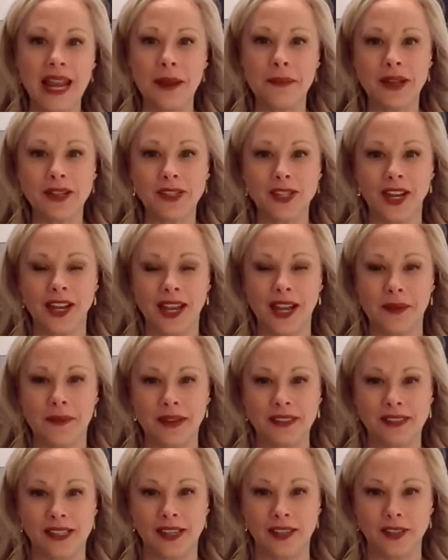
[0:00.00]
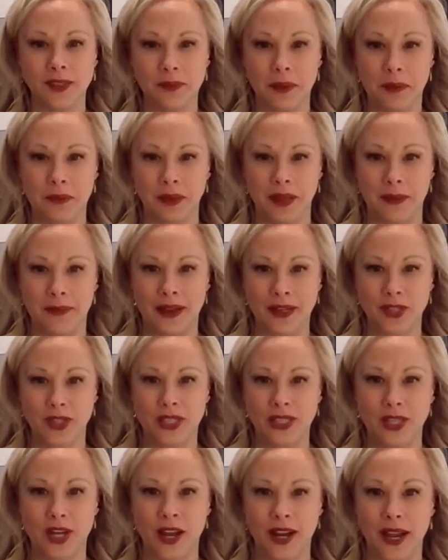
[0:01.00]
And I'm not talking about salespeople. I'm
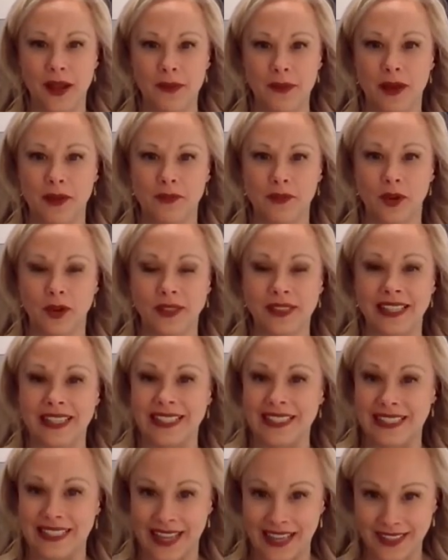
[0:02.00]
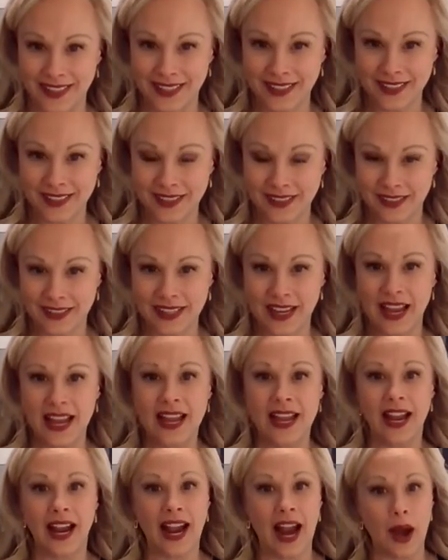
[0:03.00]
actually talking about folks like dentists,
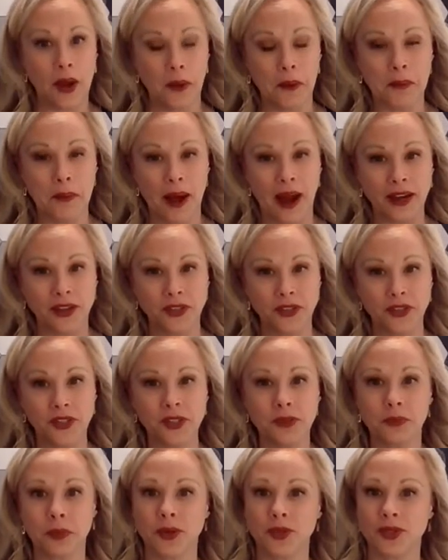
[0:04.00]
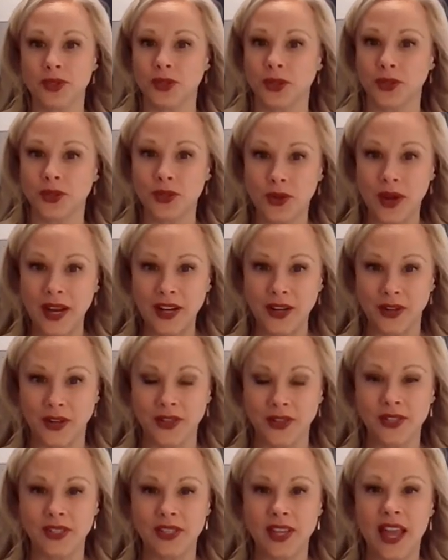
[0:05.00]
chiropractors, personal
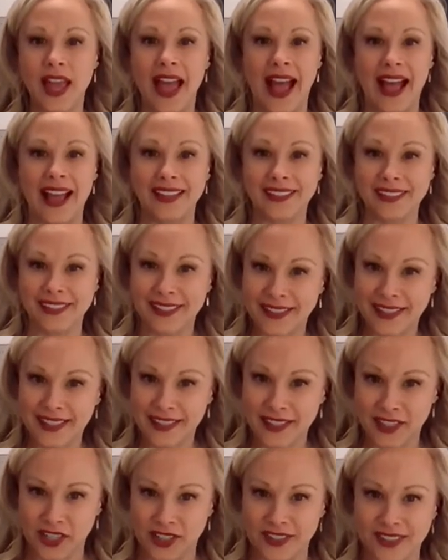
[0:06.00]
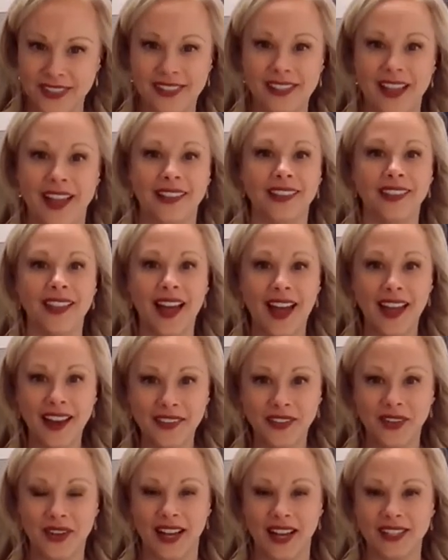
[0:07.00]
trainers, estheticians. A
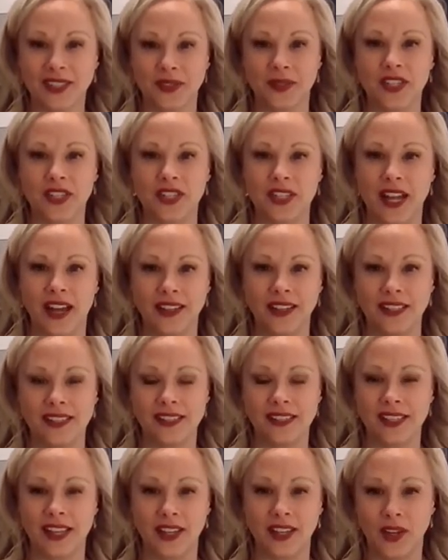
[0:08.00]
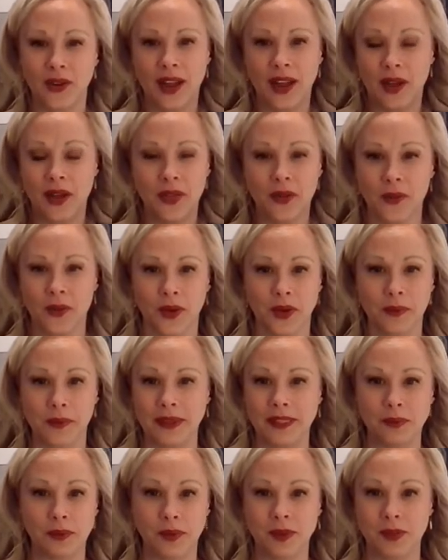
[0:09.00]
lot of you guys reached out and said, you know, how in the
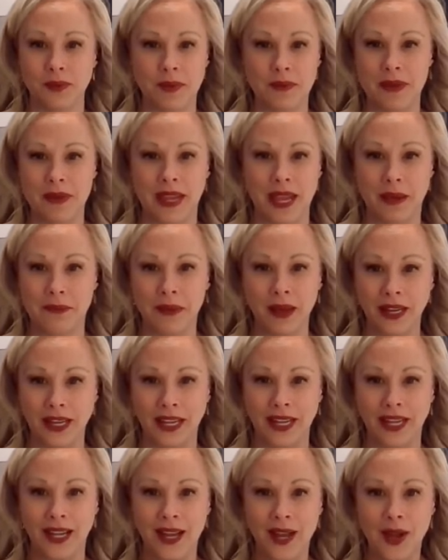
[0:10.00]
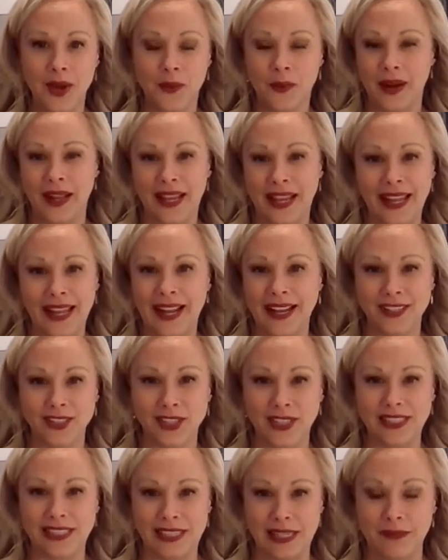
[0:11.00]
world am I supposed to be making money when I can't
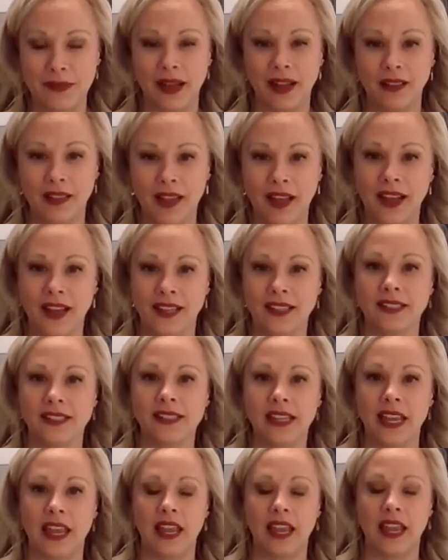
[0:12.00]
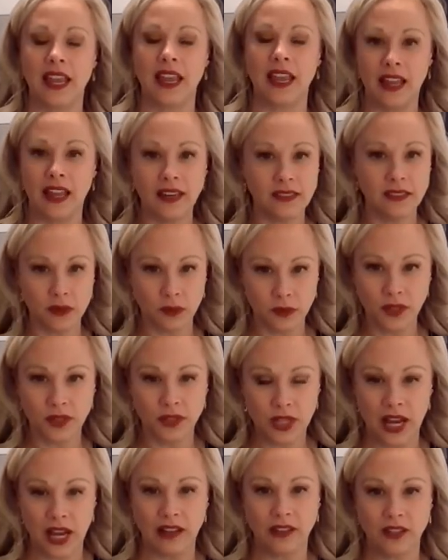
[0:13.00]
actually see my clients? And that is a
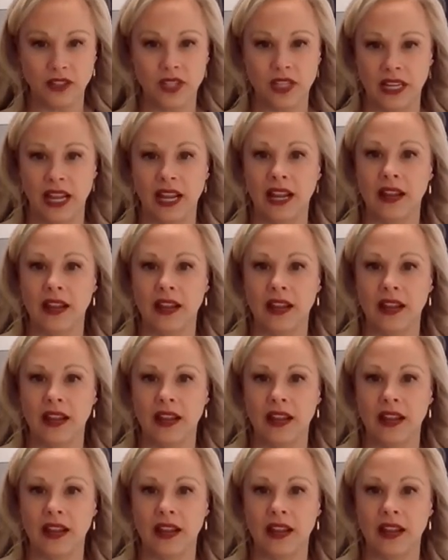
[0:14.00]
real challenge.